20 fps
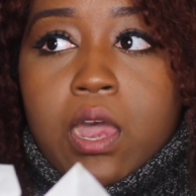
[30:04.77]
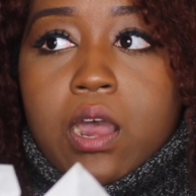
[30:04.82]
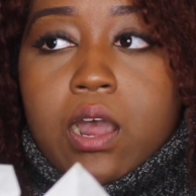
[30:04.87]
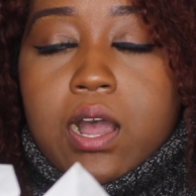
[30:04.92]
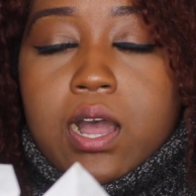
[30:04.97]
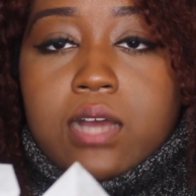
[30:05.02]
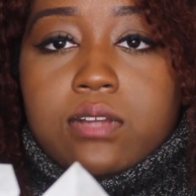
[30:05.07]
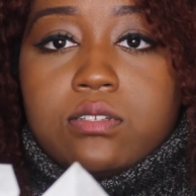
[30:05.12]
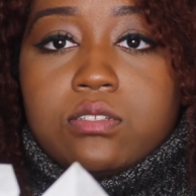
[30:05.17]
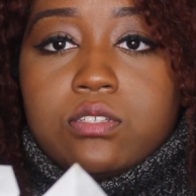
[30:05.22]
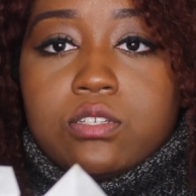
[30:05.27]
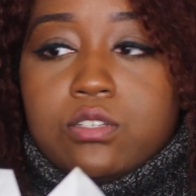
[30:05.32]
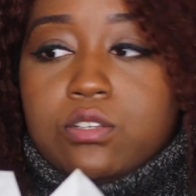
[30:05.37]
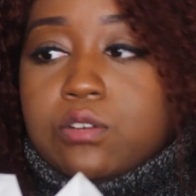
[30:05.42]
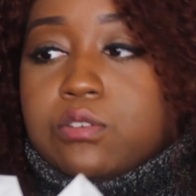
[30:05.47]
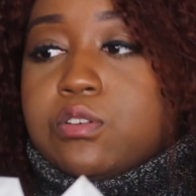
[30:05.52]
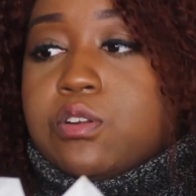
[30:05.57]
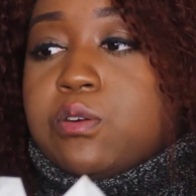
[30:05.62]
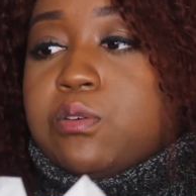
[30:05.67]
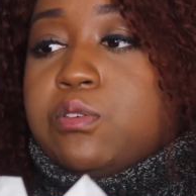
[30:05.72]
I honestly
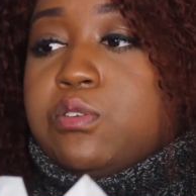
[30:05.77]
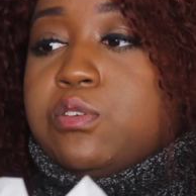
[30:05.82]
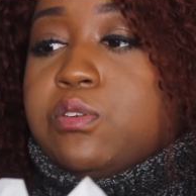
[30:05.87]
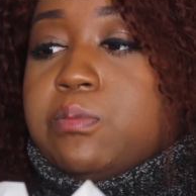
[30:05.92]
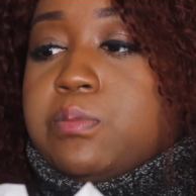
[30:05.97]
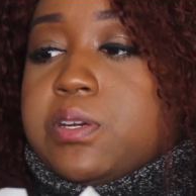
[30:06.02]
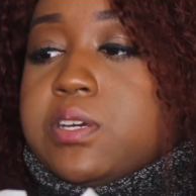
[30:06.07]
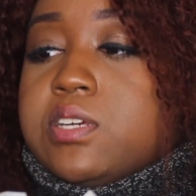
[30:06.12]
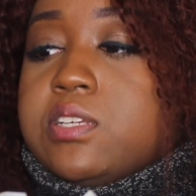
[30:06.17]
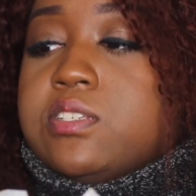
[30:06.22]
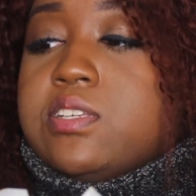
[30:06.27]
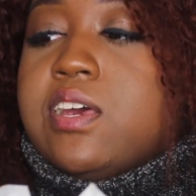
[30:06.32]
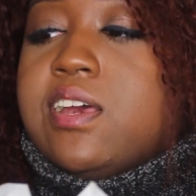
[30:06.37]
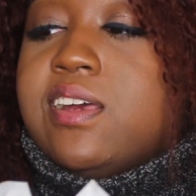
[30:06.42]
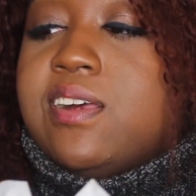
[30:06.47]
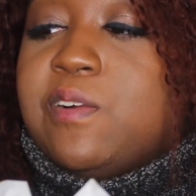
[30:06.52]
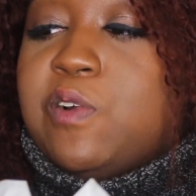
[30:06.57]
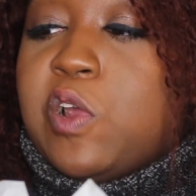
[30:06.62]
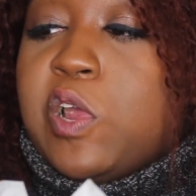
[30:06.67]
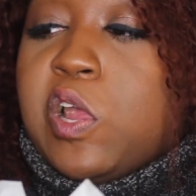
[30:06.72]
don't know, you know, because
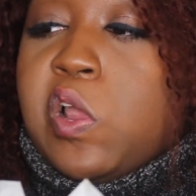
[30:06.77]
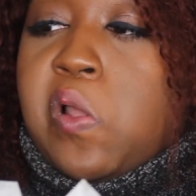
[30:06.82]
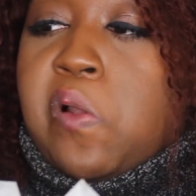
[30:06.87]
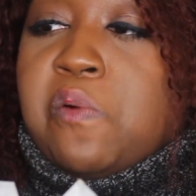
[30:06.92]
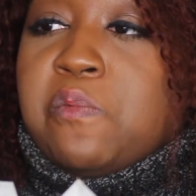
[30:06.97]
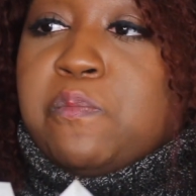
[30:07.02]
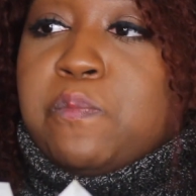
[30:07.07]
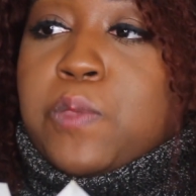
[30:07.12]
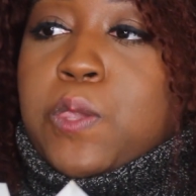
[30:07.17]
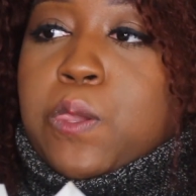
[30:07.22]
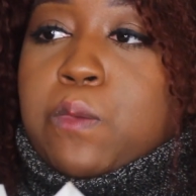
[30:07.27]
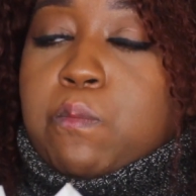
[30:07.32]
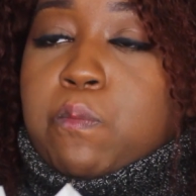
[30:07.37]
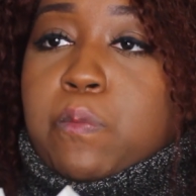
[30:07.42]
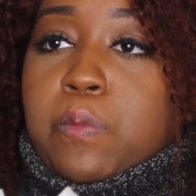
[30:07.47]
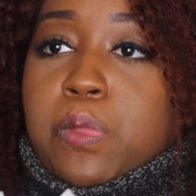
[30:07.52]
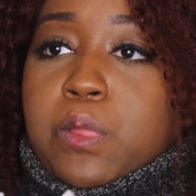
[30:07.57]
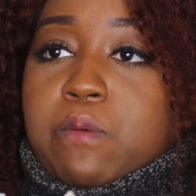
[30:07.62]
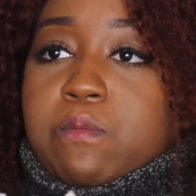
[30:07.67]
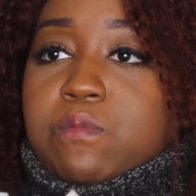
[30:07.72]

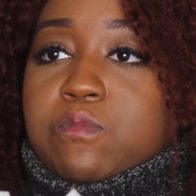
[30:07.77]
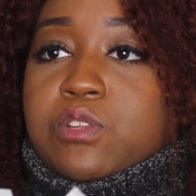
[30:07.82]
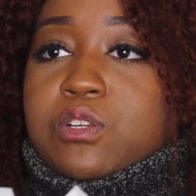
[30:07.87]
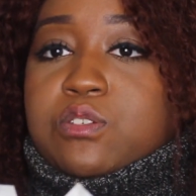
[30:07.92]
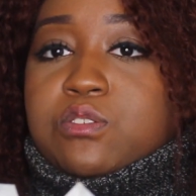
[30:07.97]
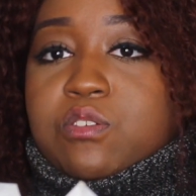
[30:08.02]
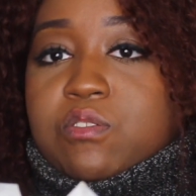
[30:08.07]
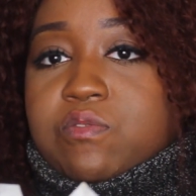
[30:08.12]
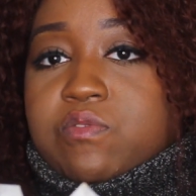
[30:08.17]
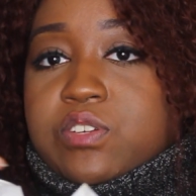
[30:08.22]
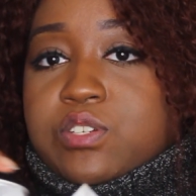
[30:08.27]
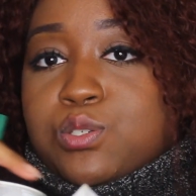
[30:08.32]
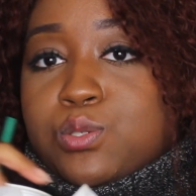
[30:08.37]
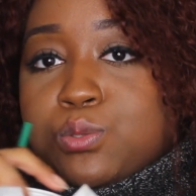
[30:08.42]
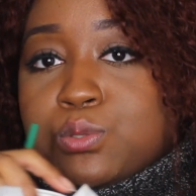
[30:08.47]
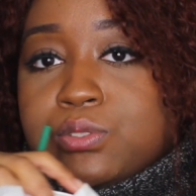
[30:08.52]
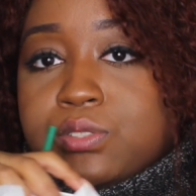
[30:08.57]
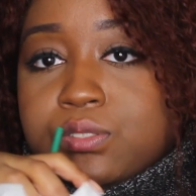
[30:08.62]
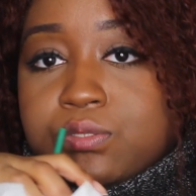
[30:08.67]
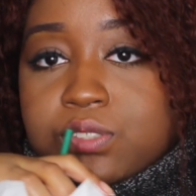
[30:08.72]
there's no
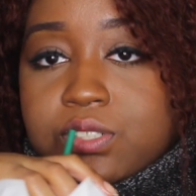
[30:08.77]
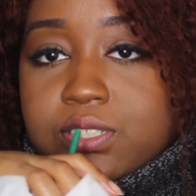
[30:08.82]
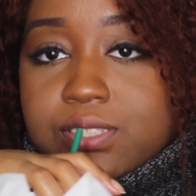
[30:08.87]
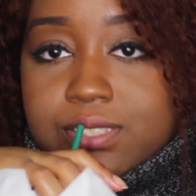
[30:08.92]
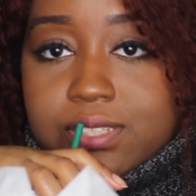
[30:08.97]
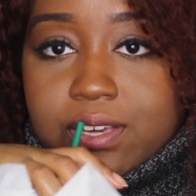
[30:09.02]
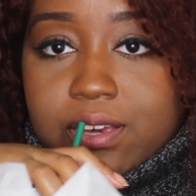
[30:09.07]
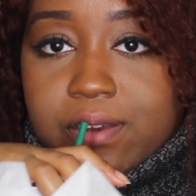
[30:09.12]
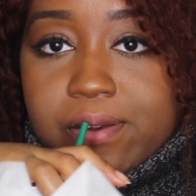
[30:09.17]
visuals for this